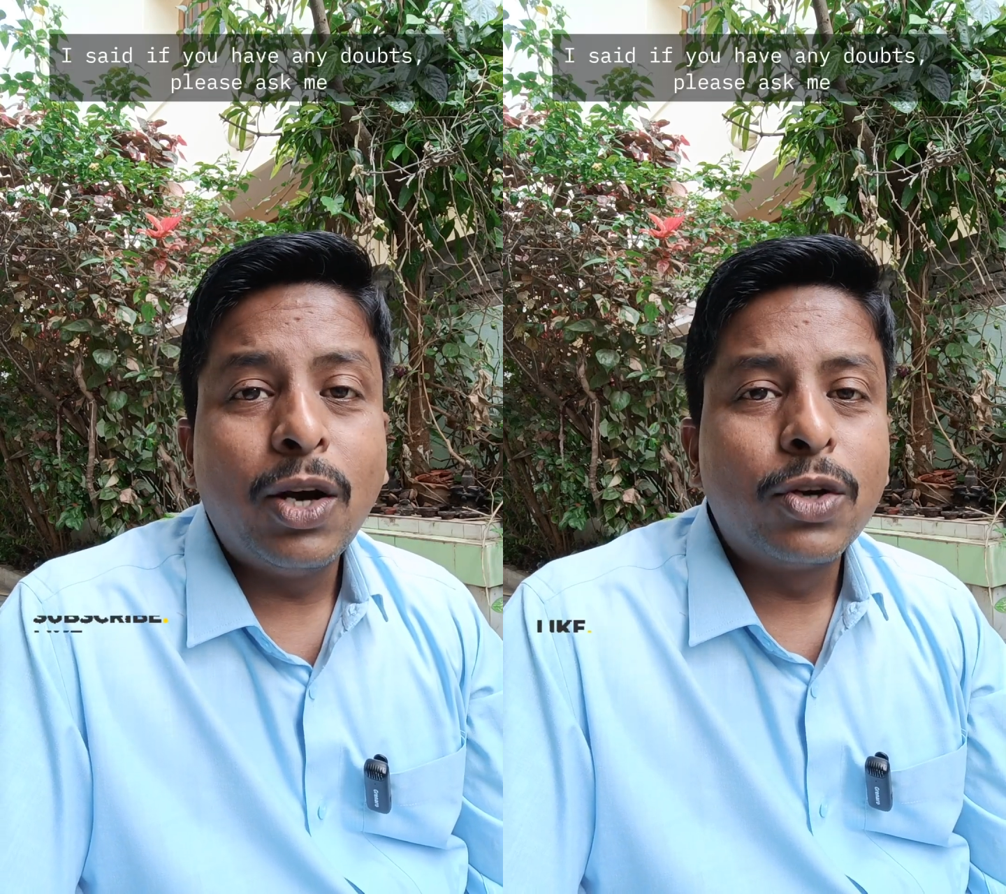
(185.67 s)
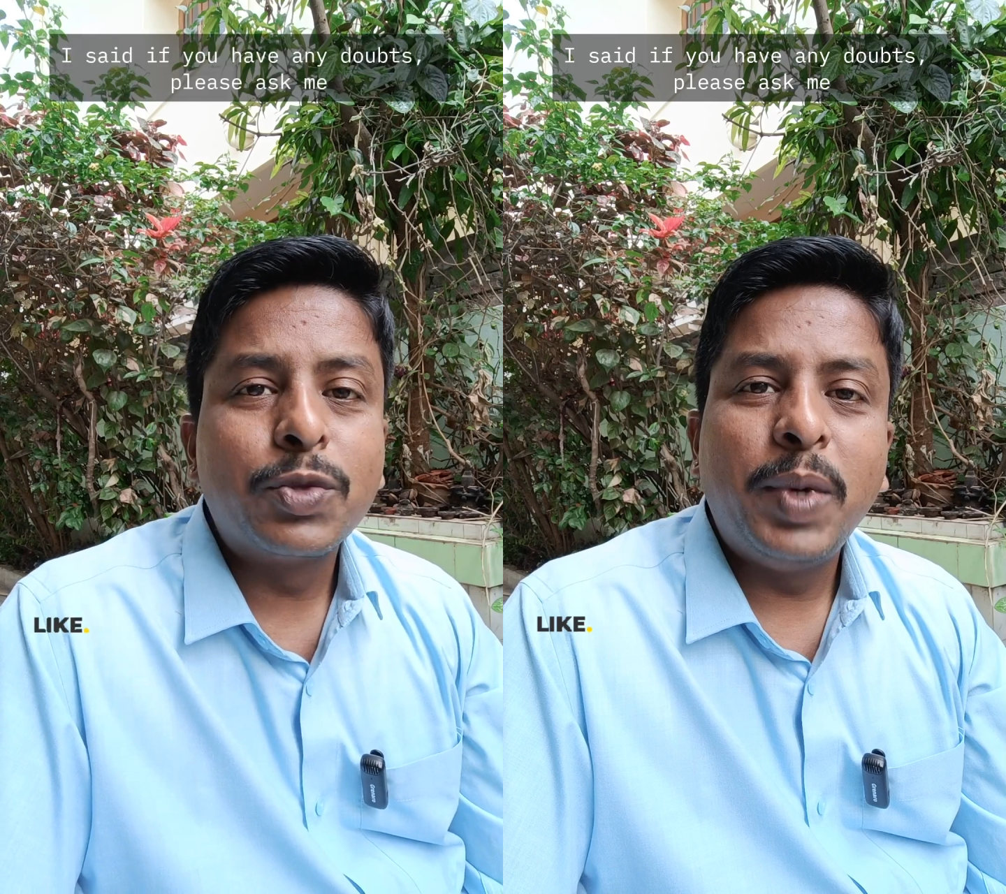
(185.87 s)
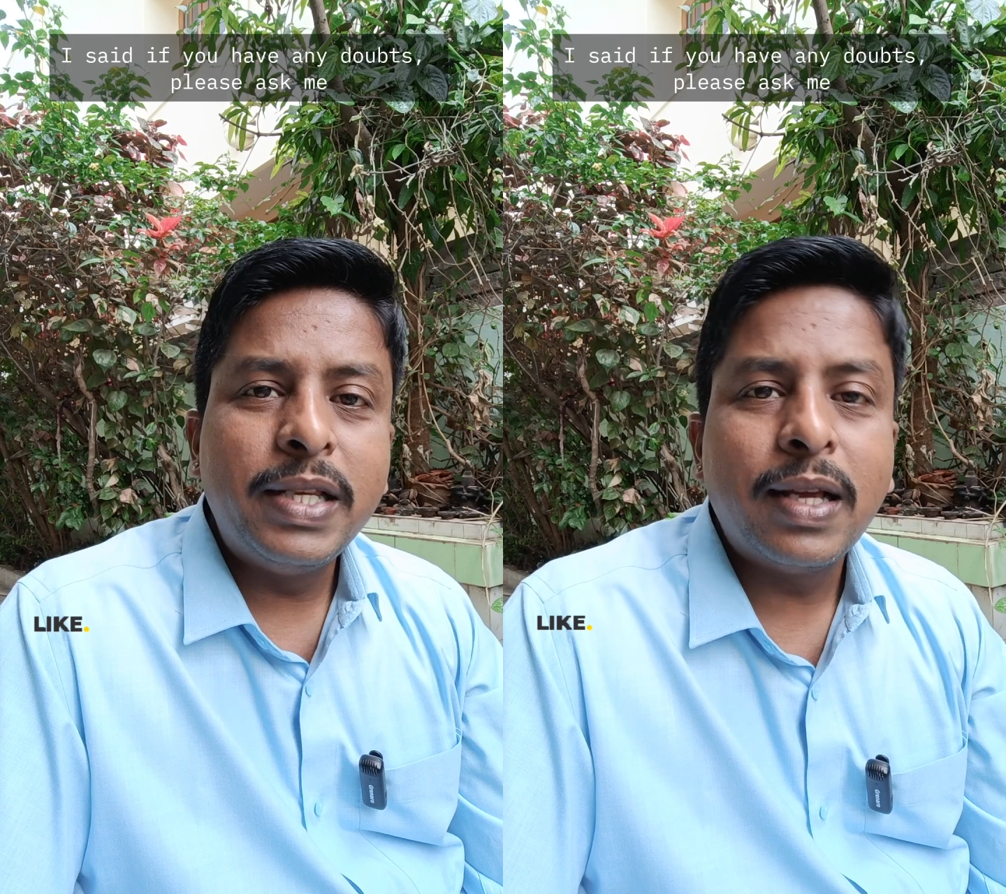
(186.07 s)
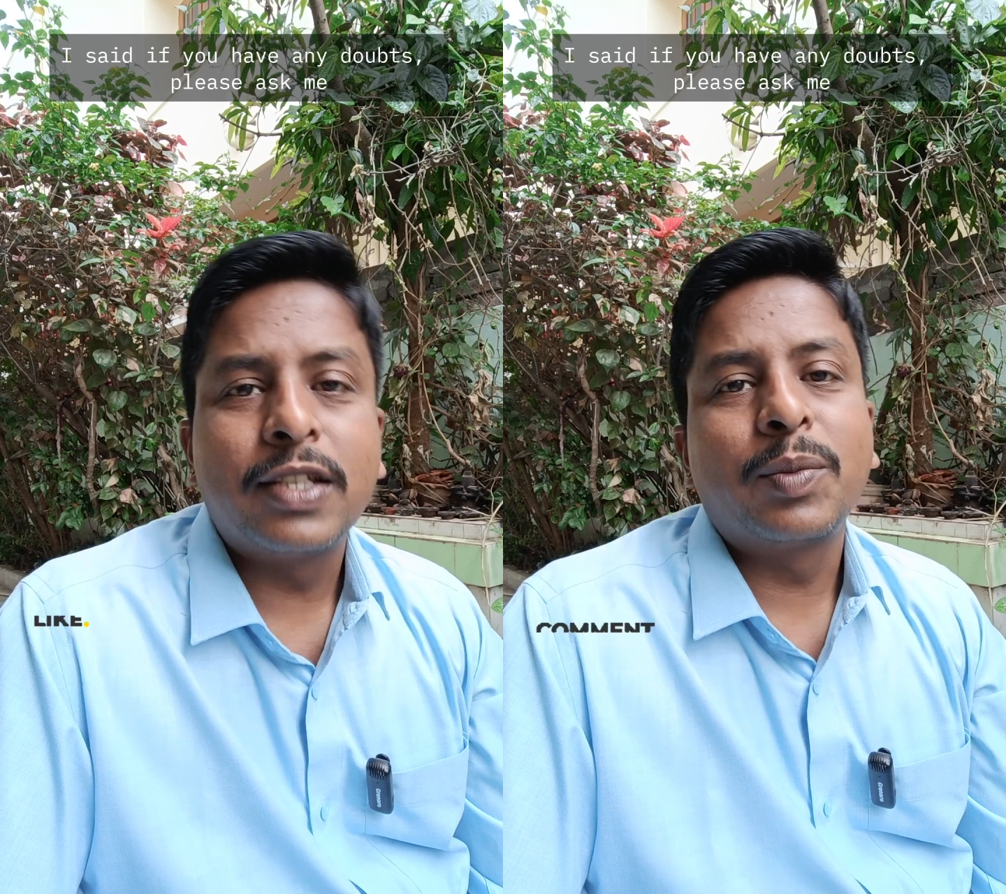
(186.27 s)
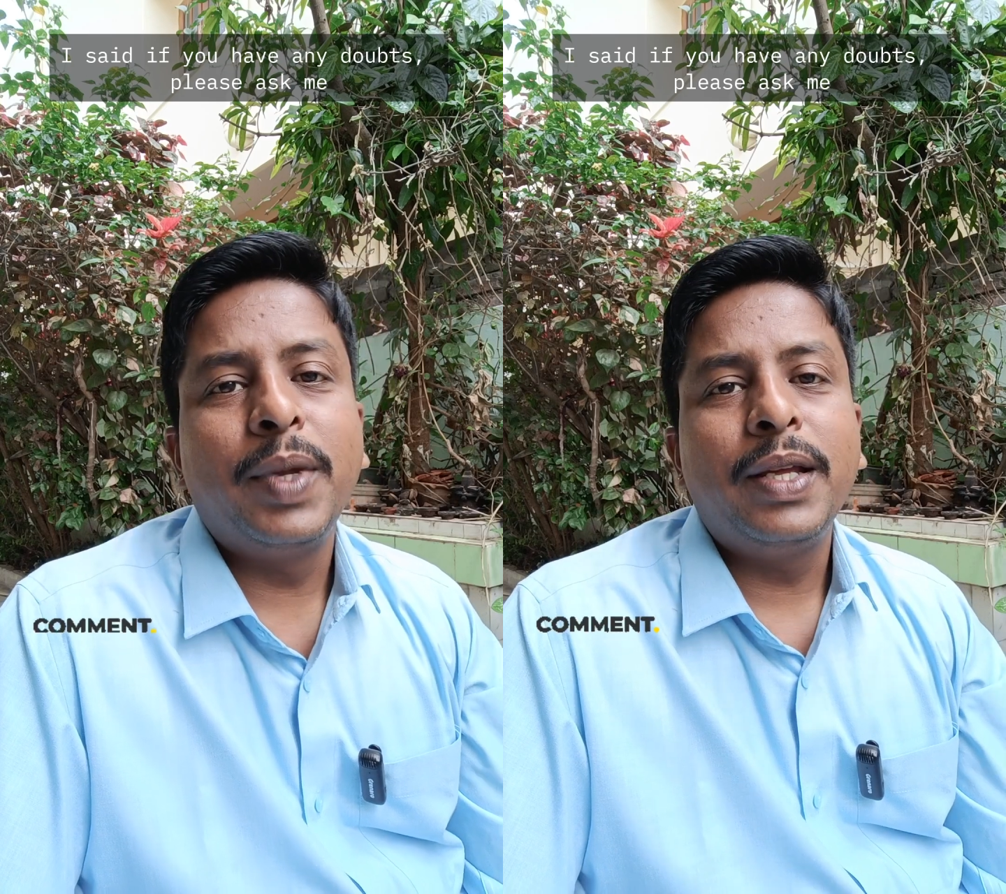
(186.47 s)
doubts, please
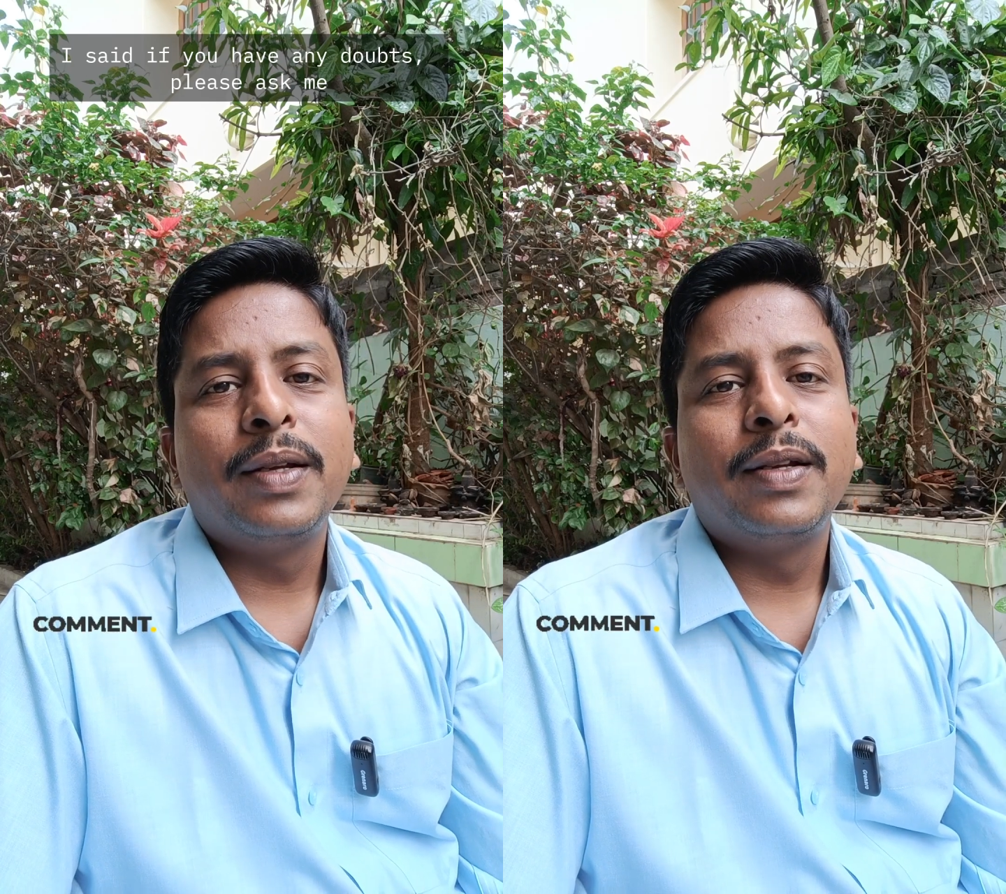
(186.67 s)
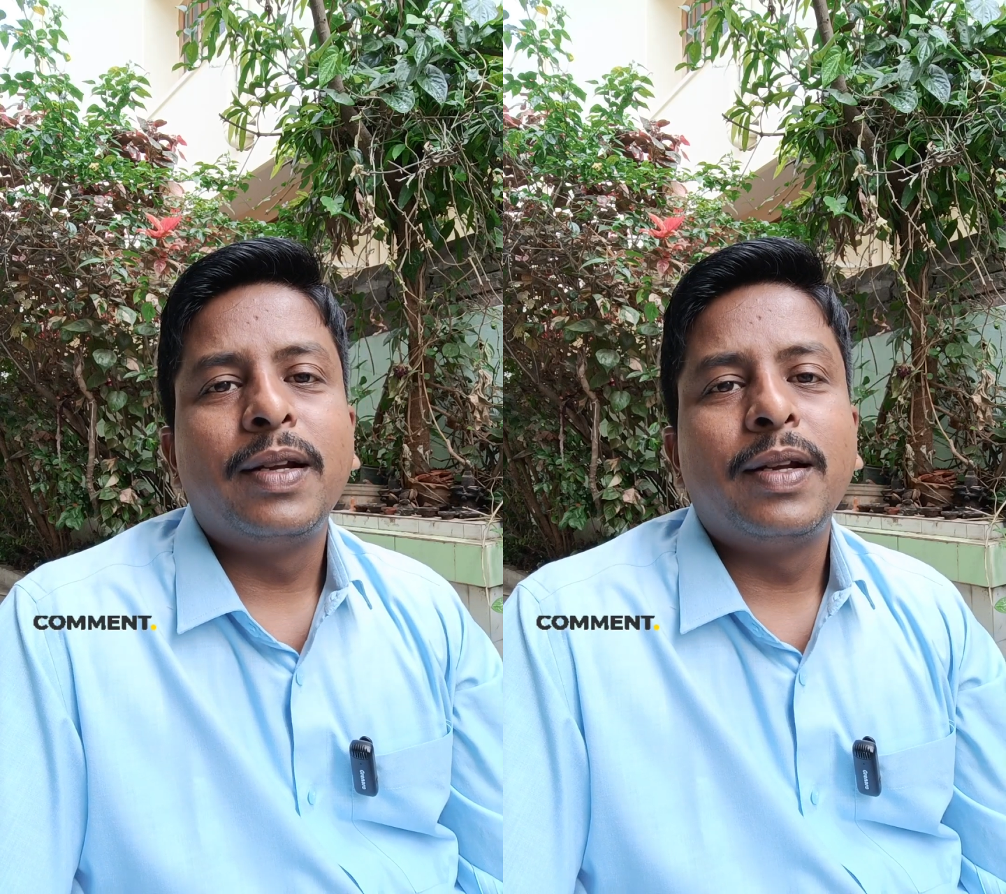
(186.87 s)
ask me.